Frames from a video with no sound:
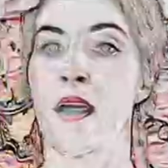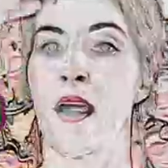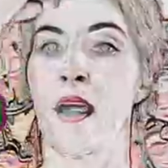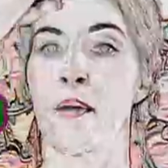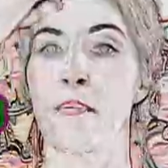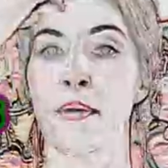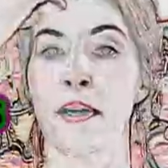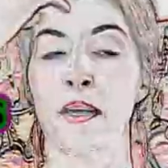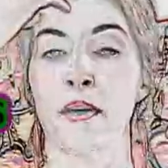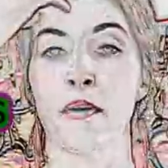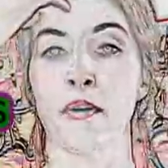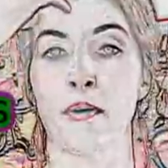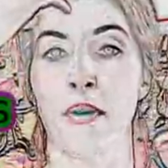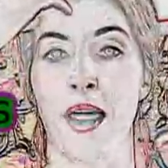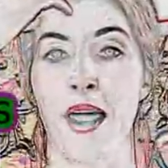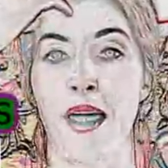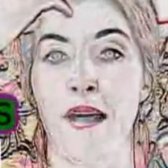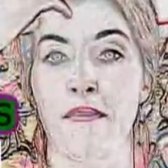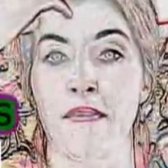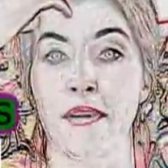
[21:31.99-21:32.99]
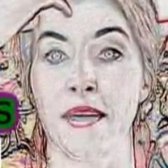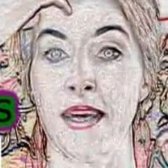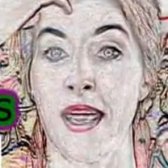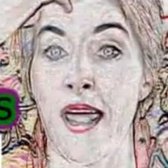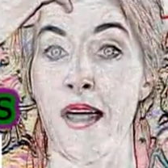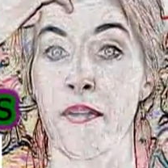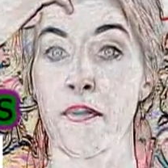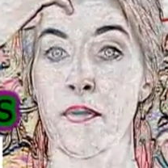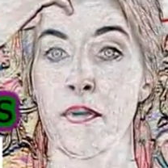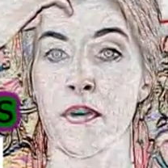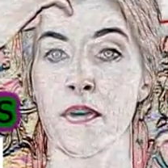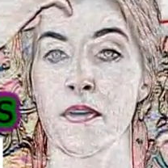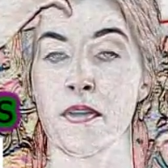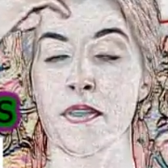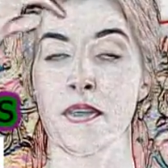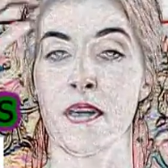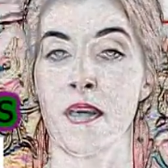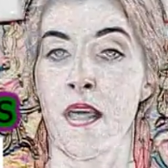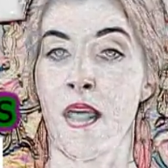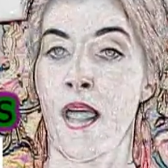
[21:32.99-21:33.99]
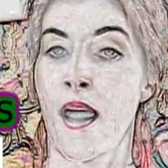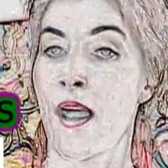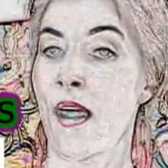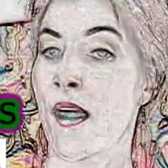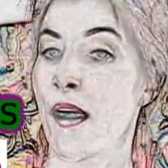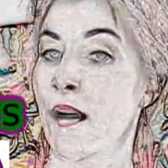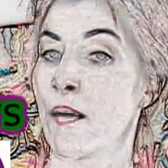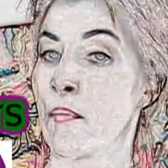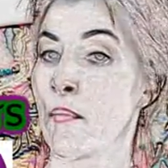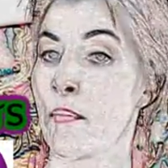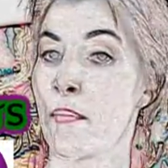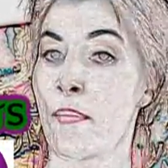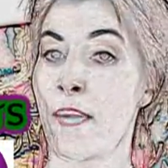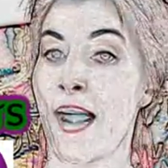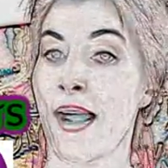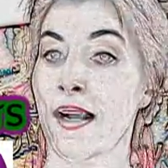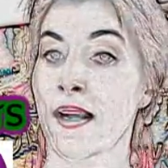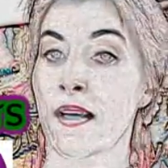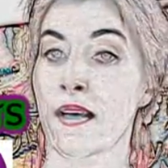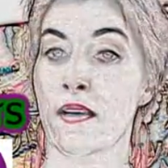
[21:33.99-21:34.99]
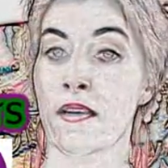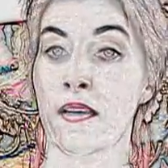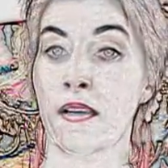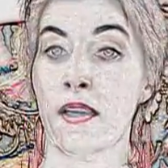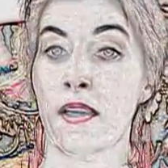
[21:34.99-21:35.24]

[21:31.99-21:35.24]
Up here you have the Gatherers. Back on the